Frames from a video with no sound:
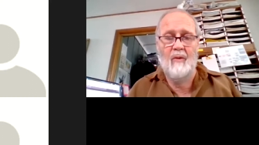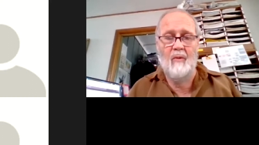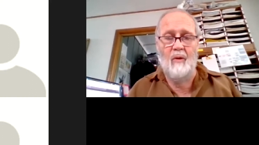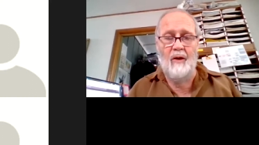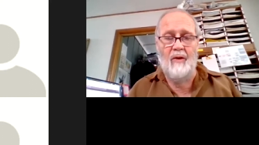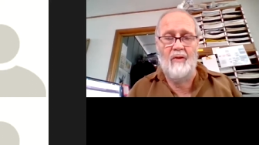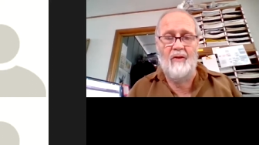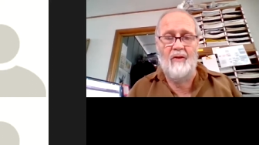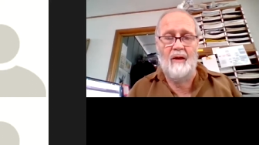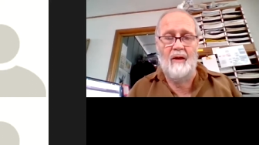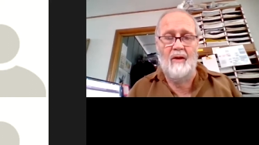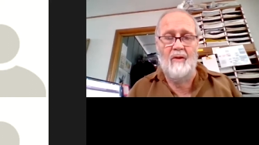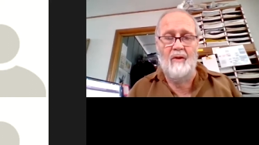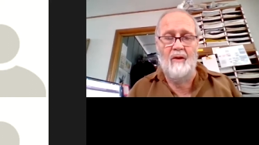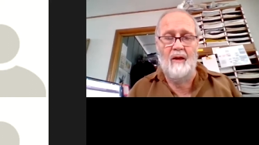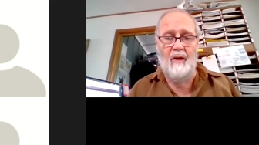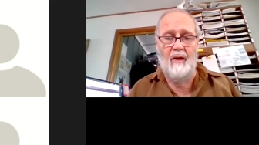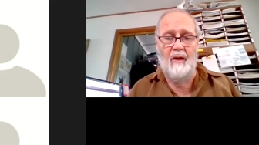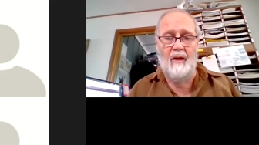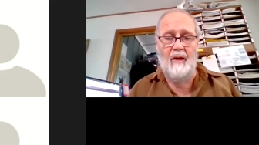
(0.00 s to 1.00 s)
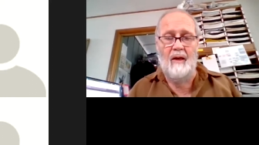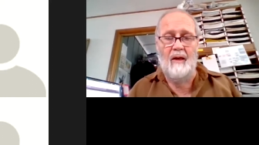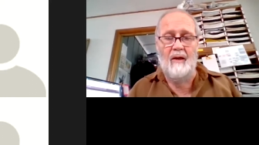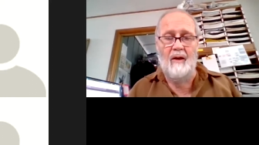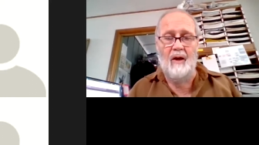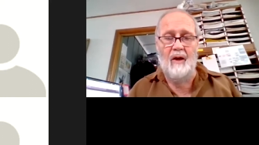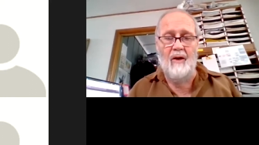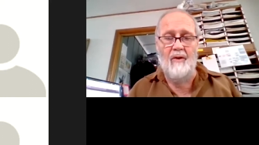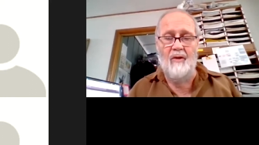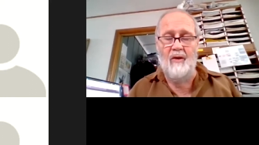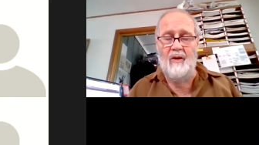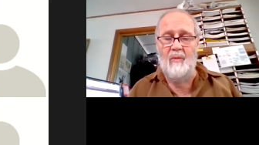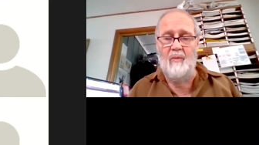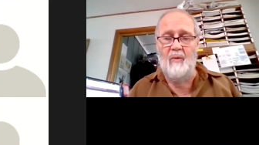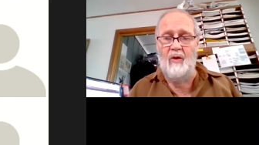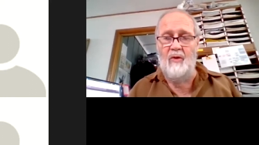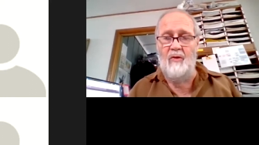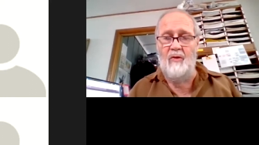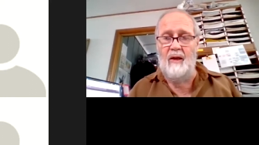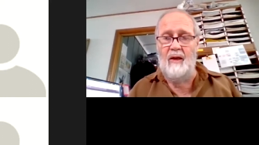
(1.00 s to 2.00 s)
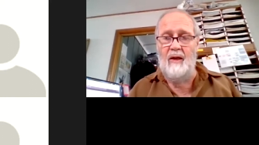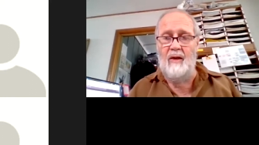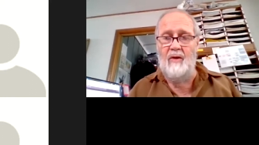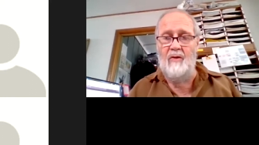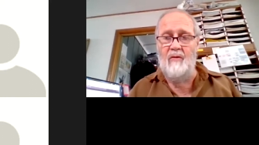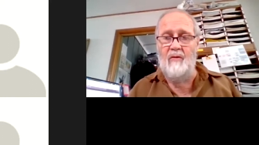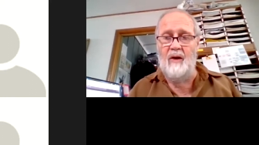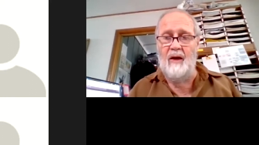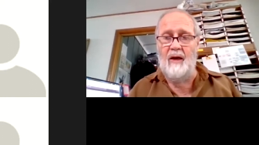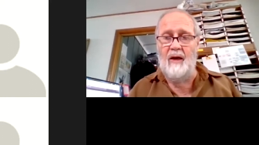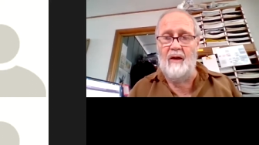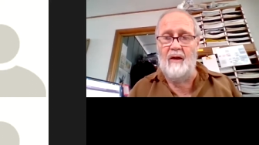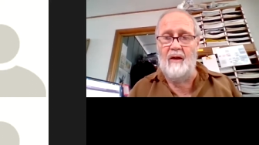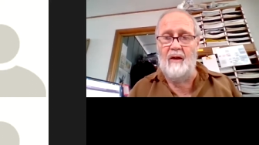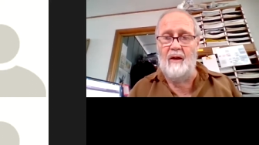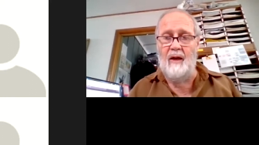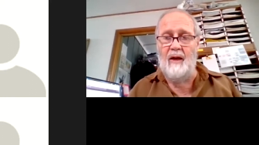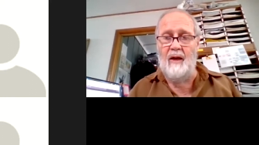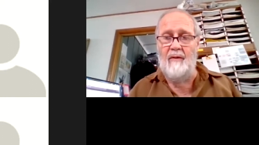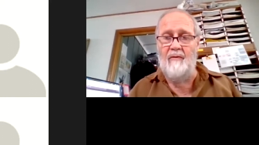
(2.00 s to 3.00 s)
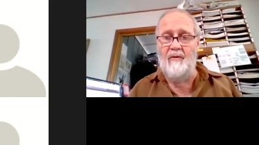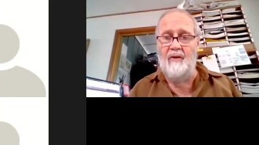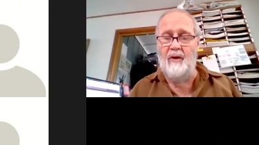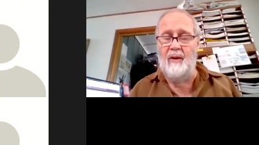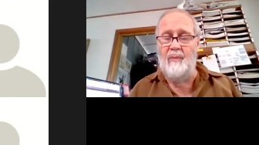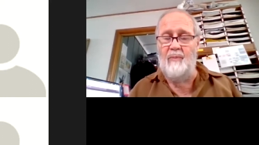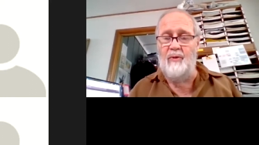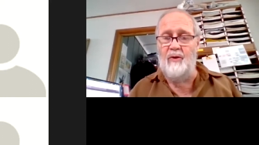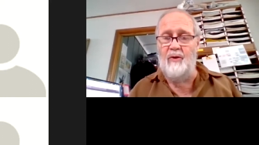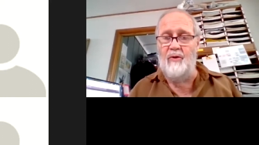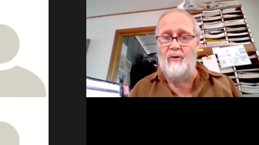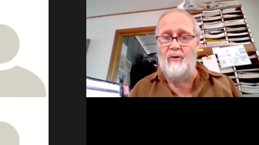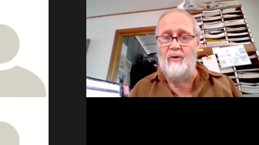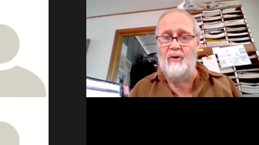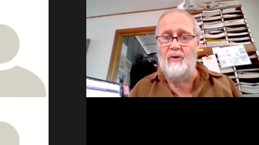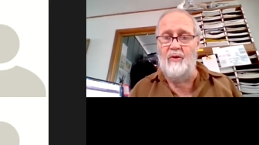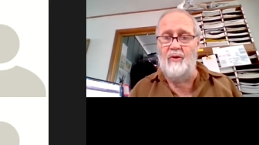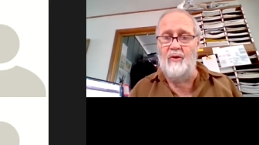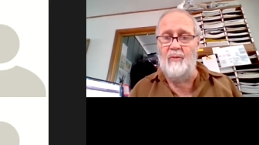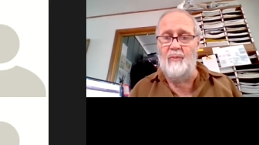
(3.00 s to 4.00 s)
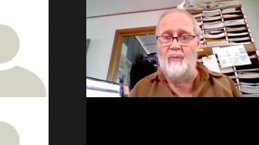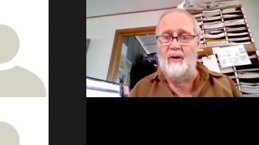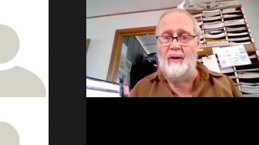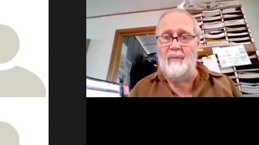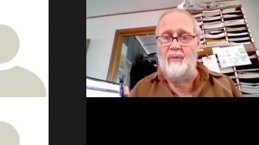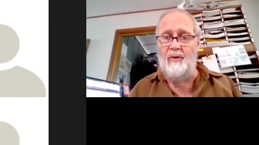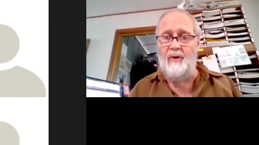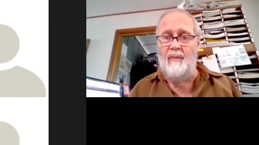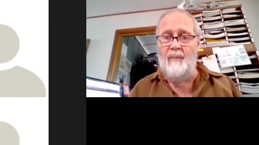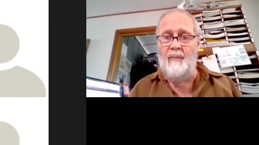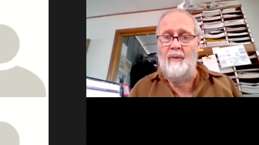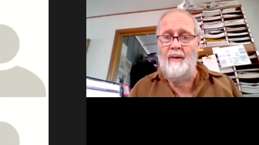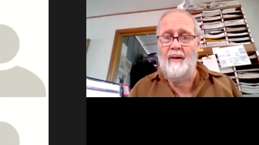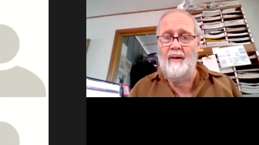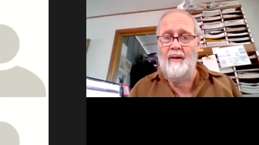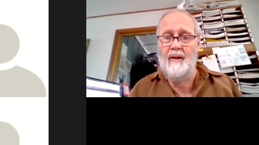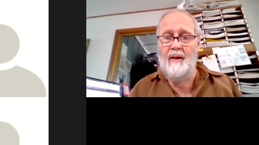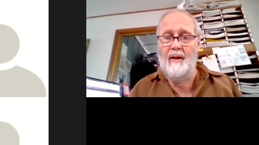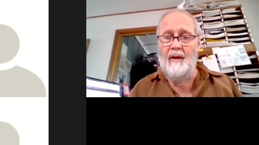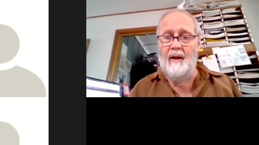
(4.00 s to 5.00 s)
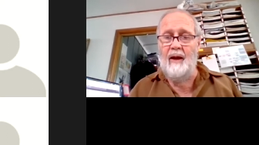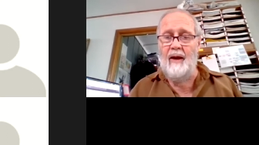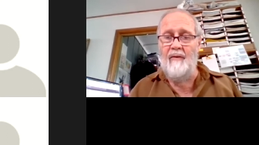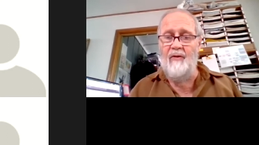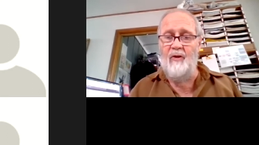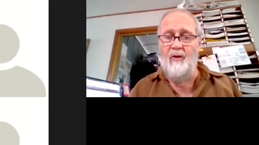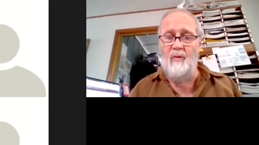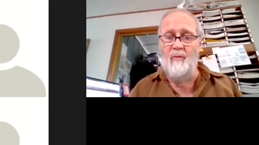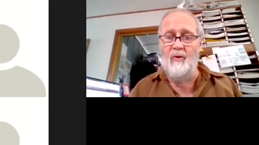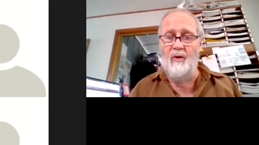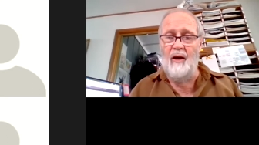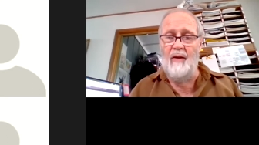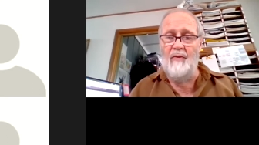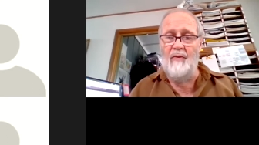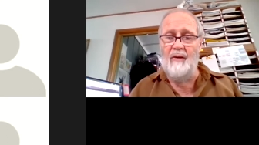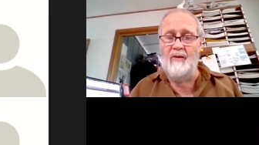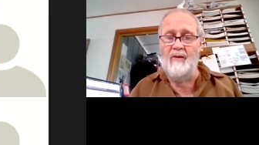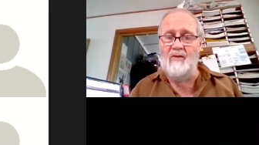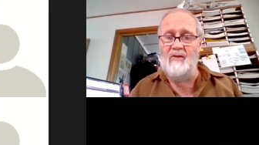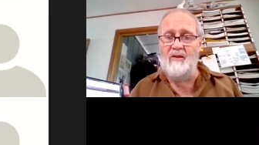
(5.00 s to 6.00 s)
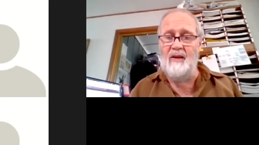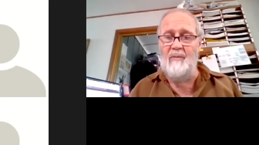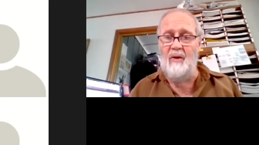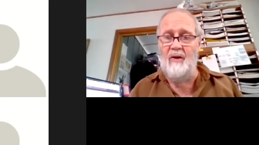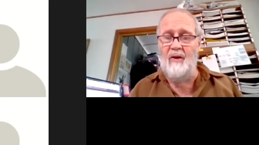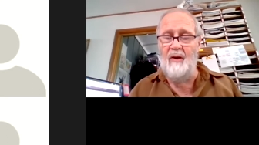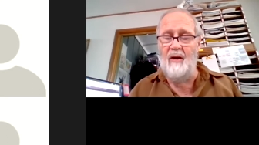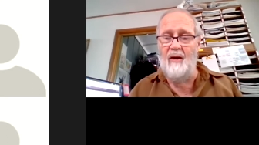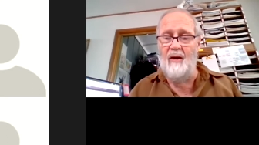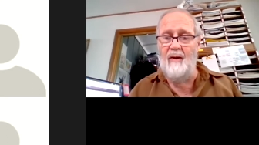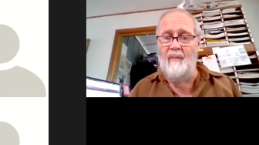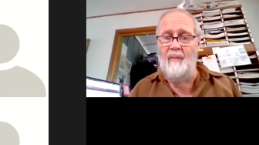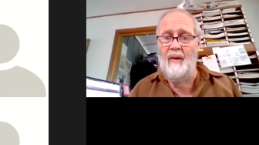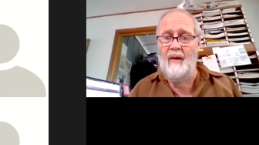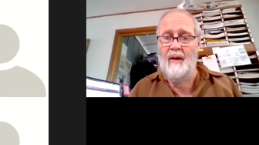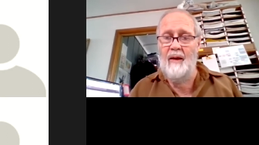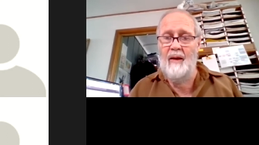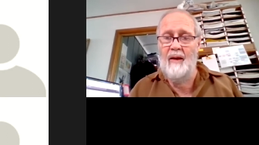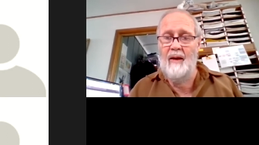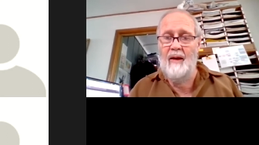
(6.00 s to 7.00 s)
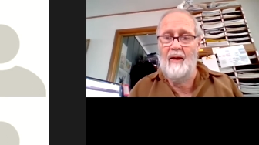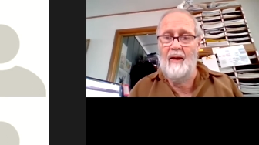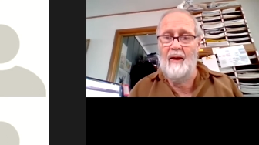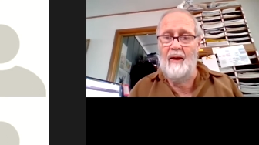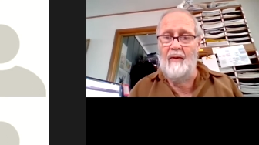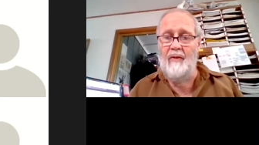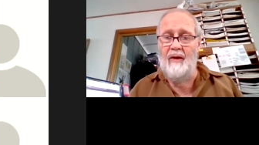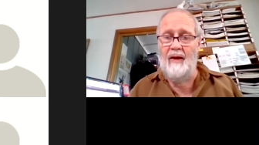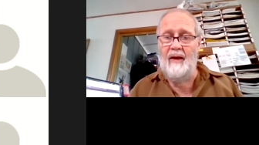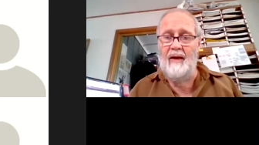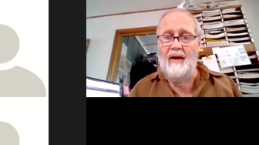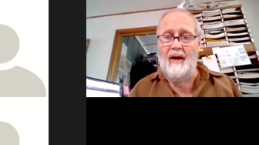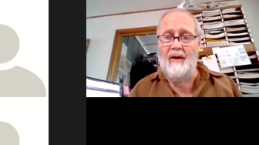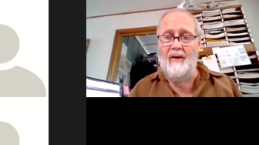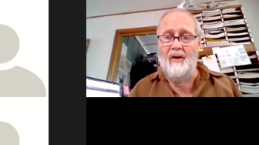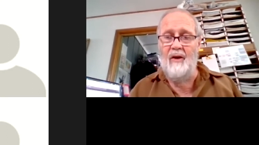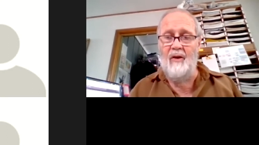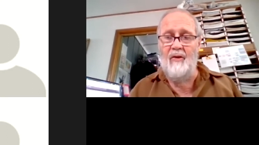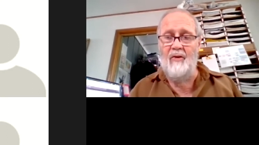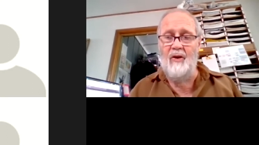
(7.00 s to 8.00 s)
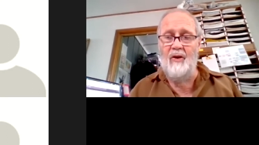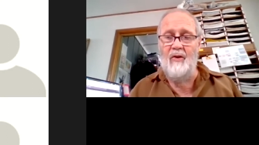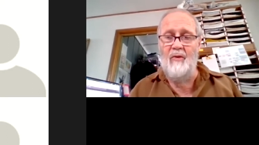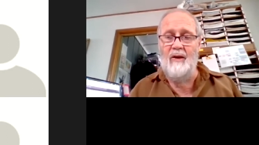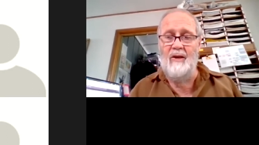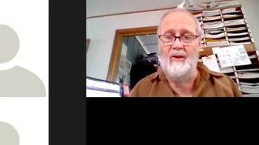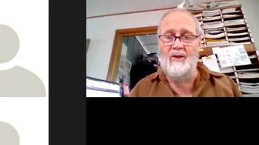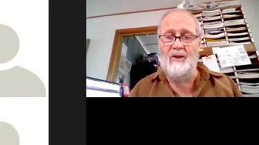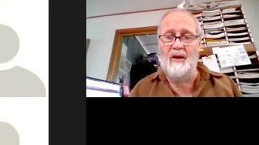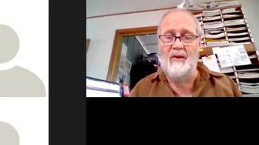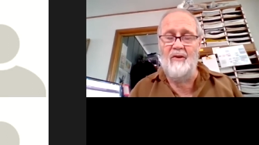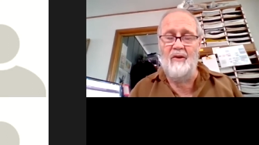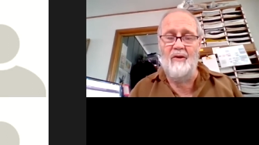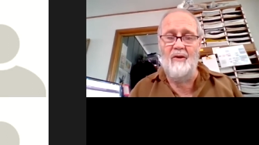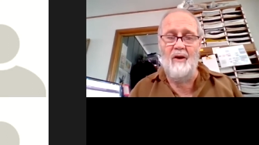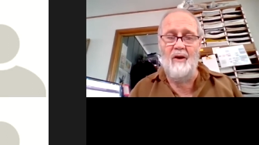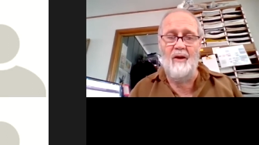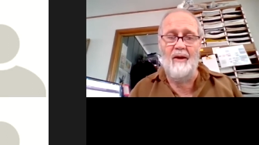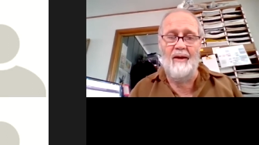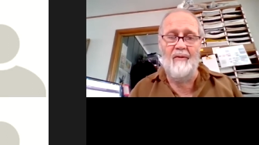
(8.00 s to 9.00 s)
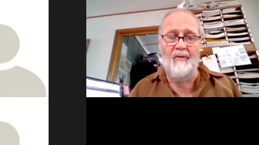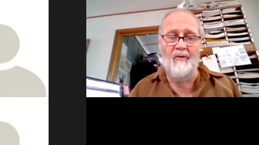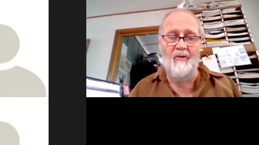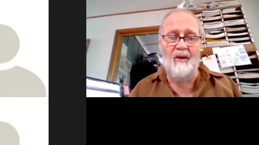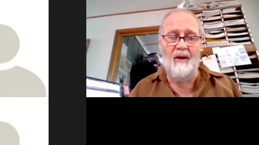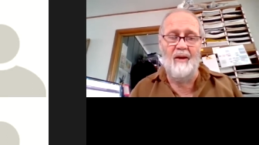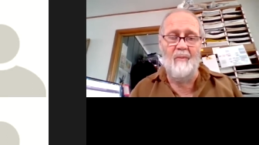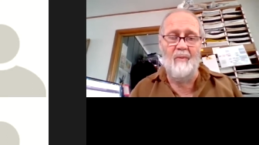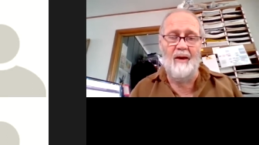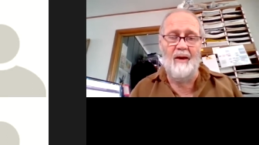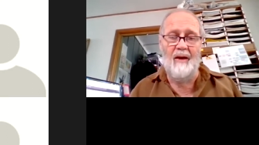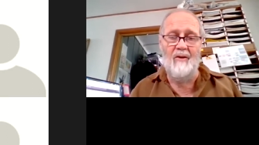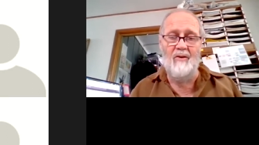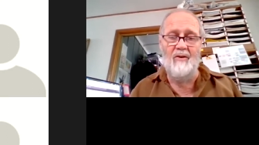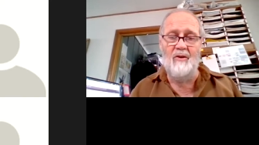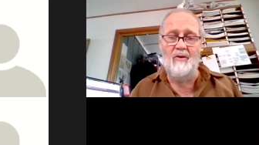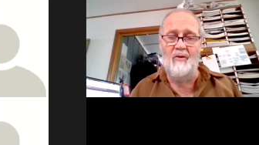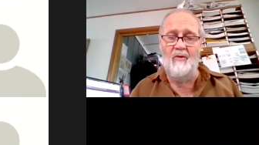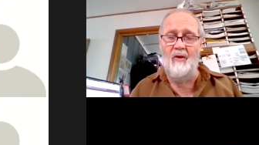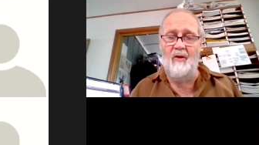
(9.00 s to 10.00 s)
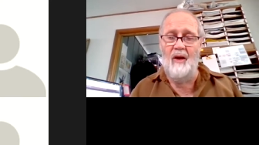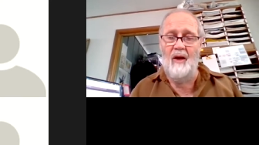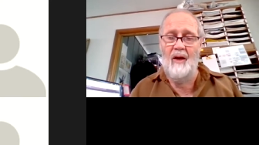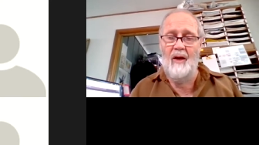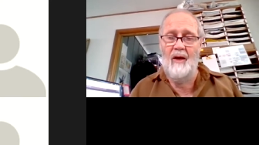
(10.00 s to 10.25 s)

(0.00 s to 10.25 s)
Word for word: Within the Gardner community, you've got a lot of very pro-cougar people, a lot of whom are on this seminar, and they kind of all know each other and all have same attitudes.